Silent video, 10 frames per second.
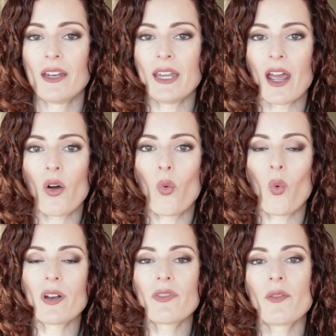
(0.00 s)
Now,
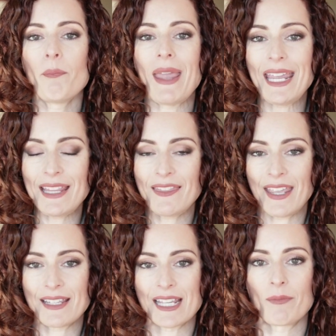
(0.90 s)
one of the main
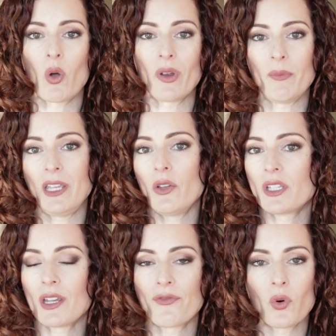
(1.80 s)
things that I'm going to be
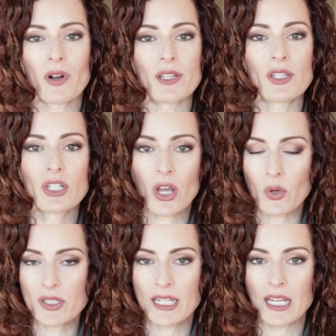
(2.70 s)
using it for is
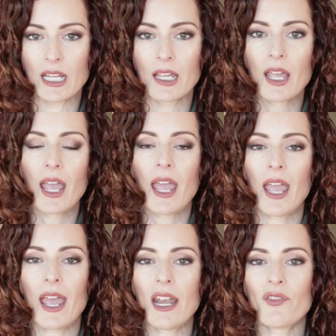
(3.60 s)
toasting.
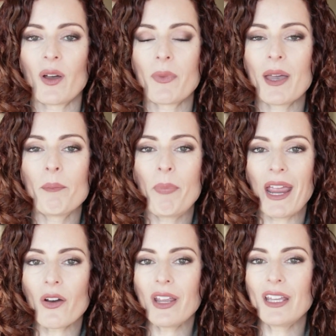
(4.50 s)
And if I'm
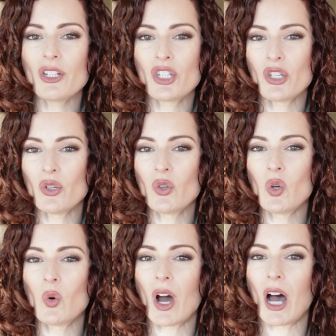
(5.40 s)
comparing it
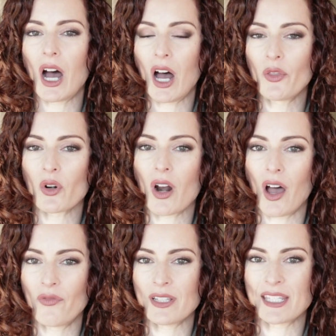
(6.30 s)
to other
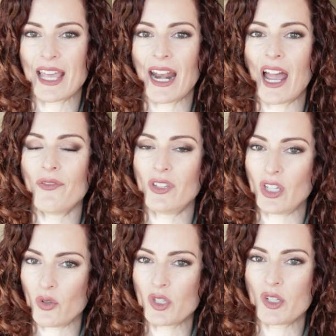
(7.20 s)
ovens that I've
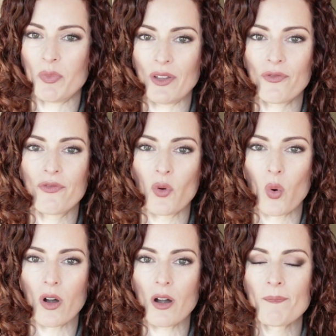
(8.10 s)
used
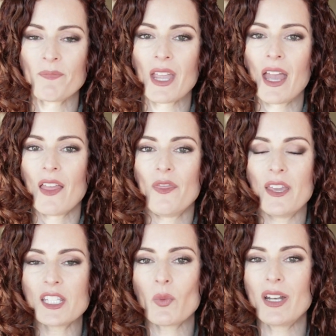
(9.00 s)
before,
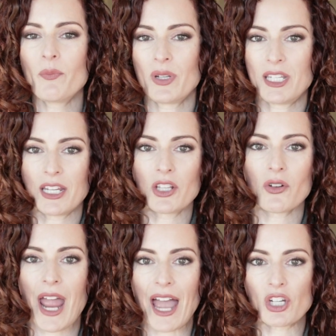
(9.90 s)
this one in
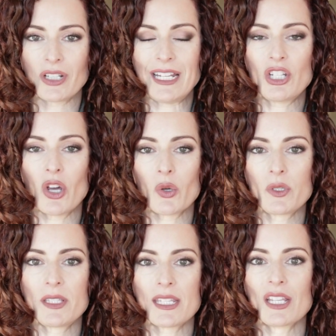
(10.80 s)
particular actually
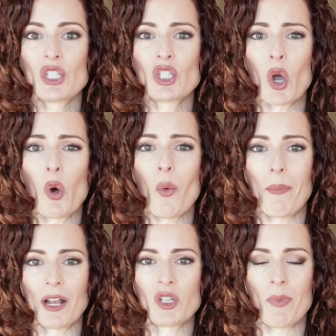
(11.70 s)
toasts so
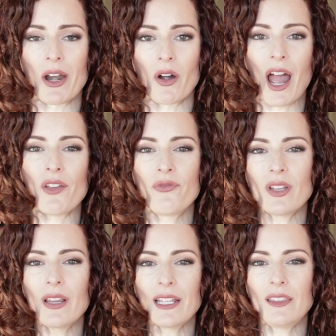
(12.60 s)
much better. I
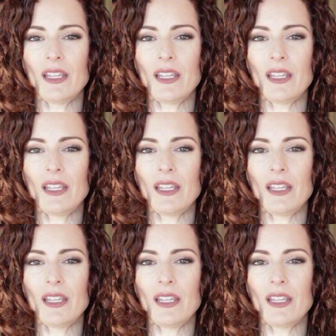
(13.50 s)
feel like